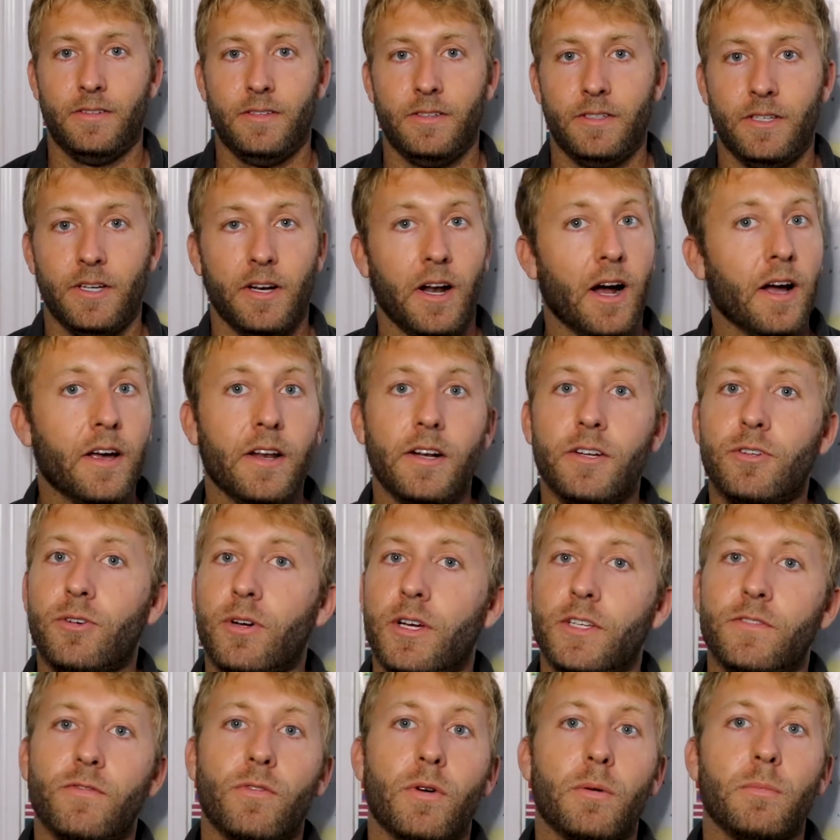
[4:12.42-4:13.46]
You're not going to
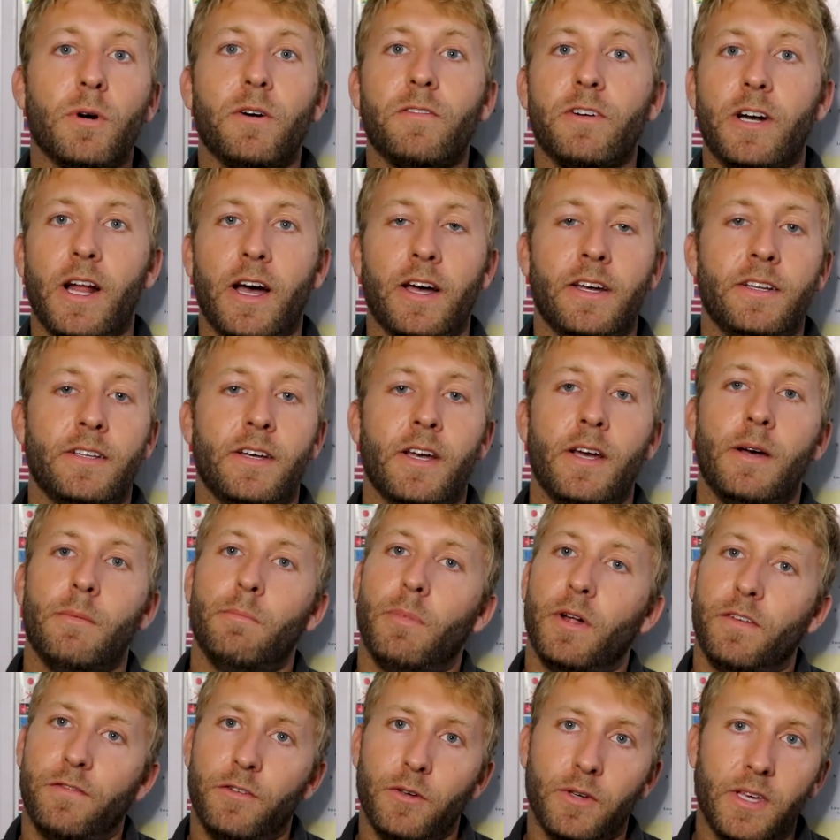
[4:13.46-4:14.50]
transform overnight,
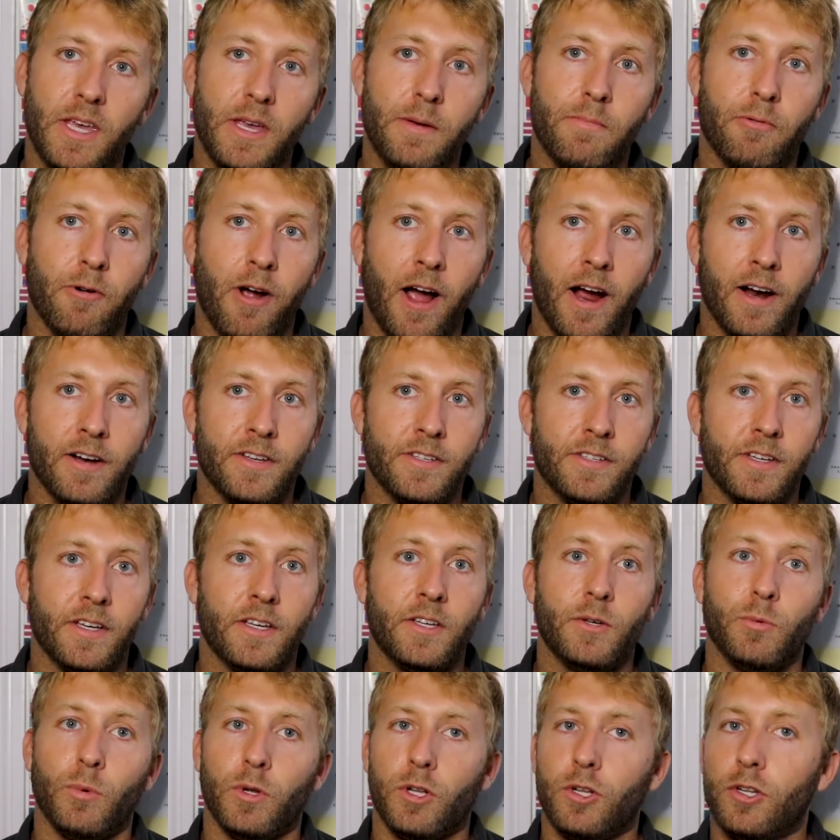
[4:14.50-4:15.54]
but if you keep
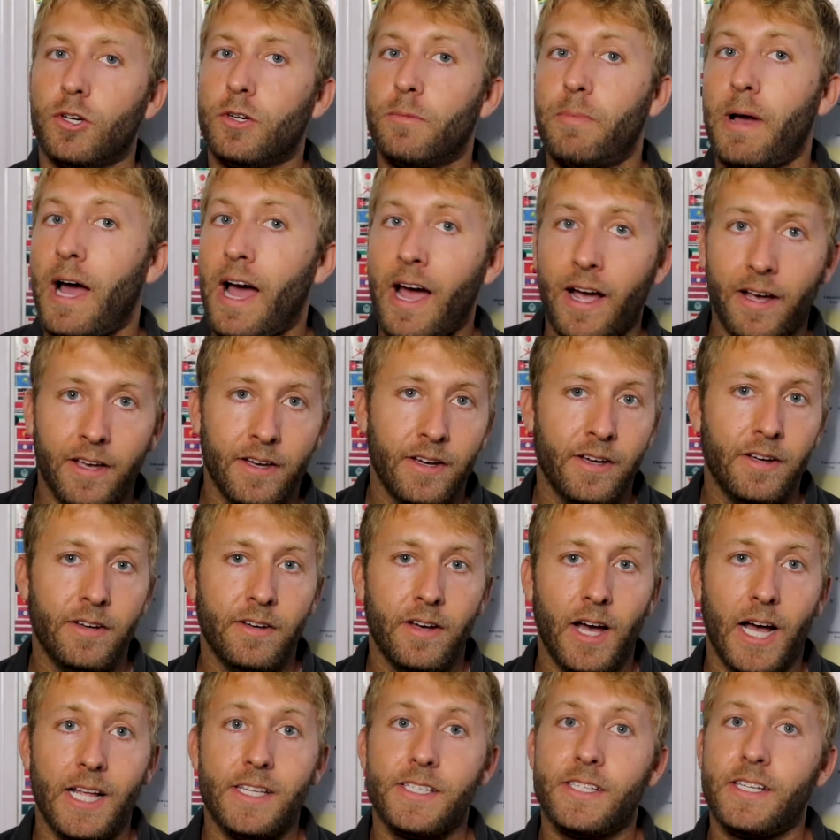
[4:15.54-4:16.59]
practicing, you will look back
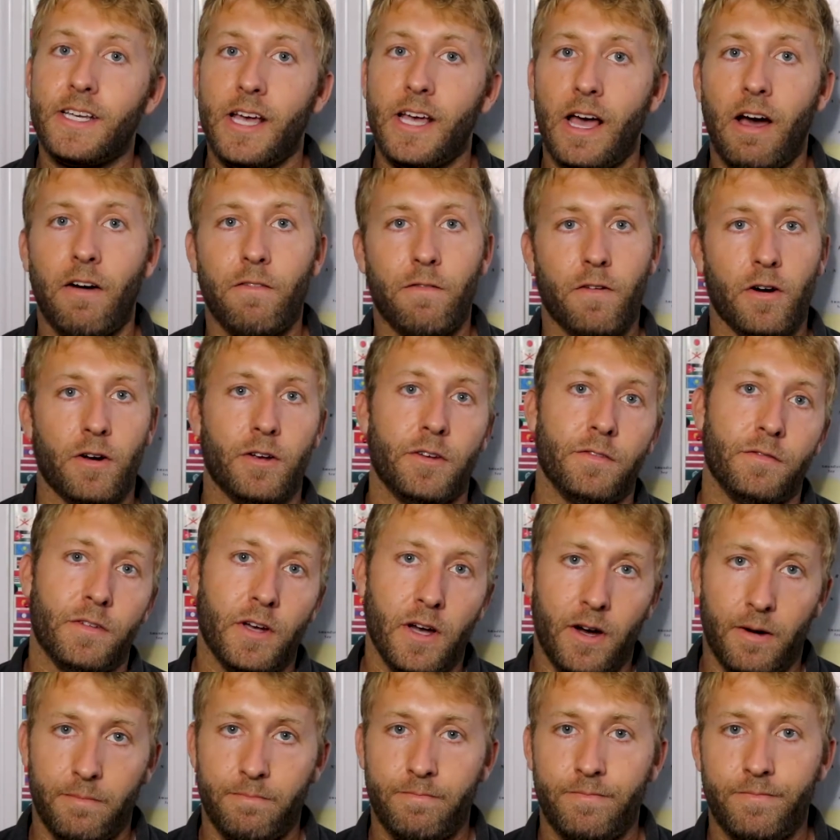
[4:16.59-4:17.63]
and see how far you've
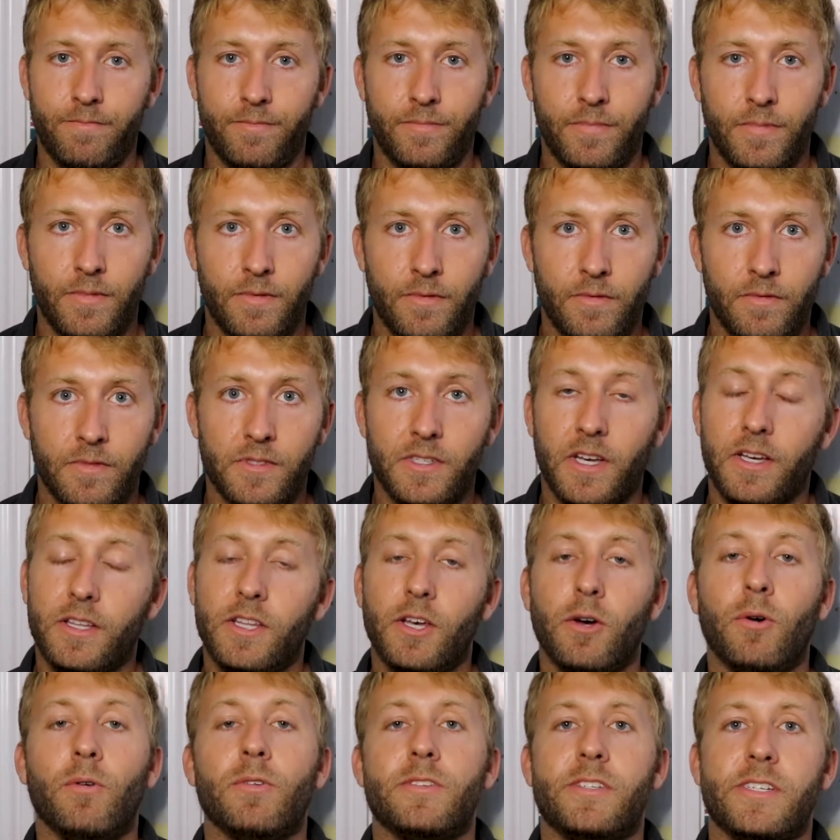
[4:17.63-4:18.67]
come. It's like the
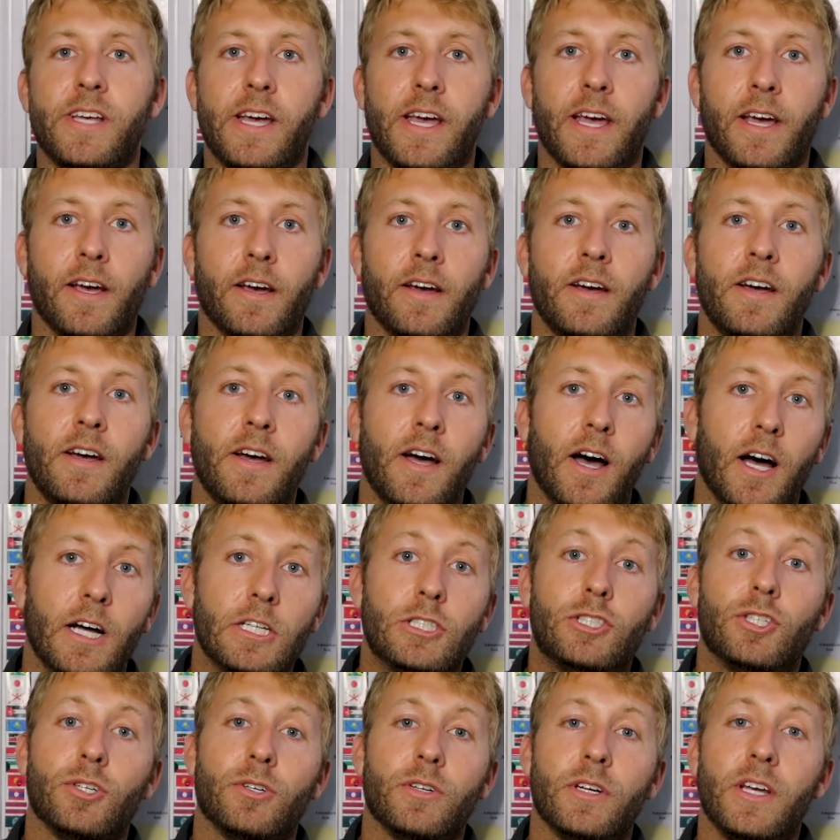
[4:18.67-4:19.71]
old saying, a
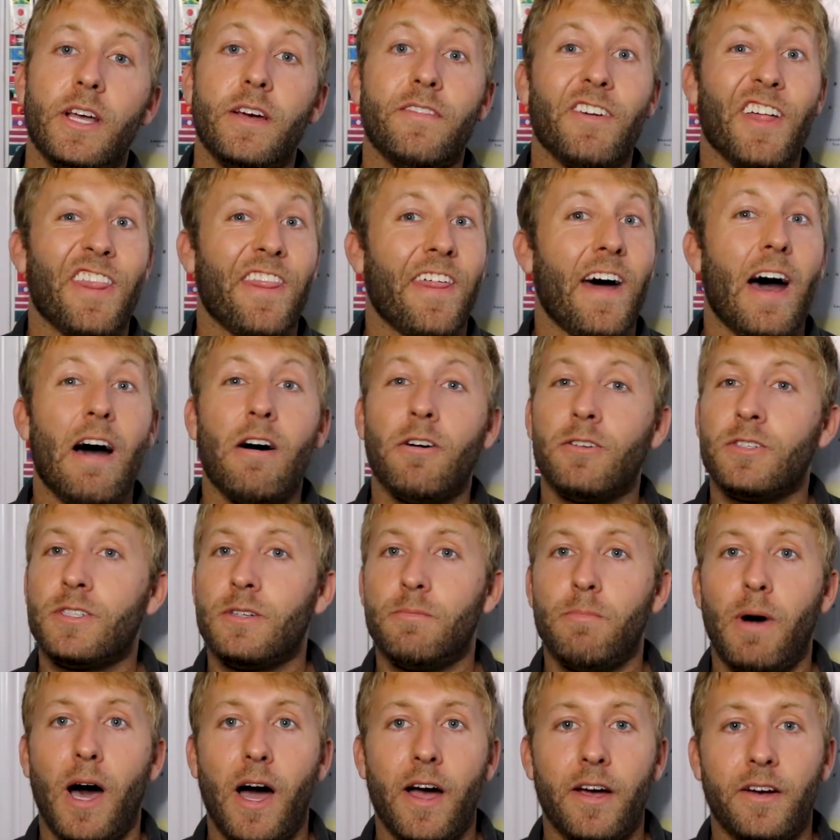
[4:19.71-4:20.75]
journey of 1,000
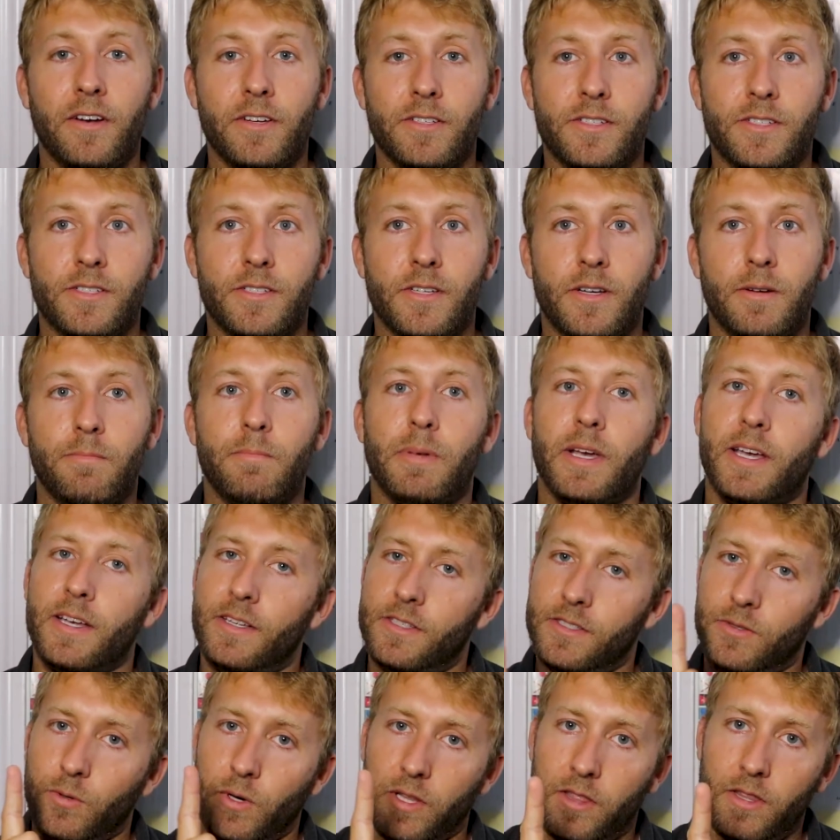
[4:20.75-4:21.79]
miles
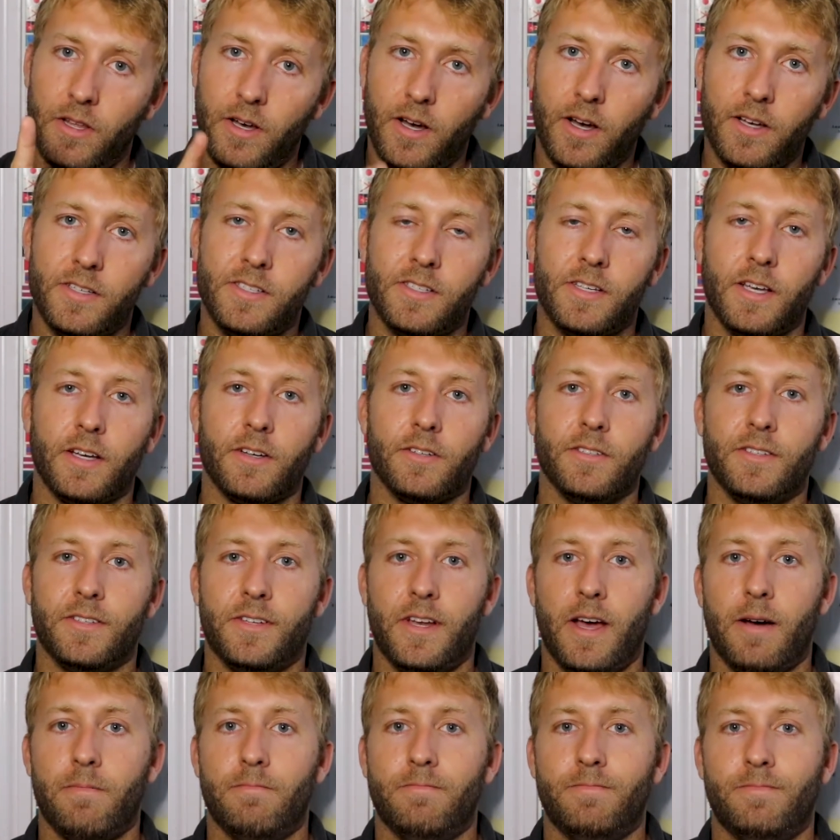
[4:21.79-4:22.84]
begins with a single
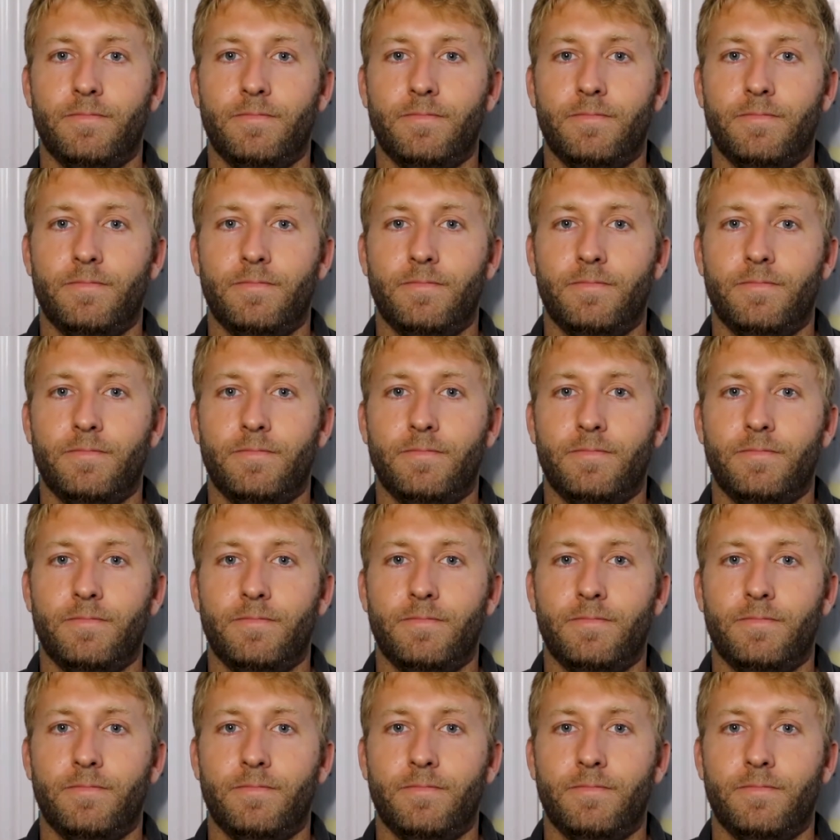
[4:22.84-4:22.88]
step.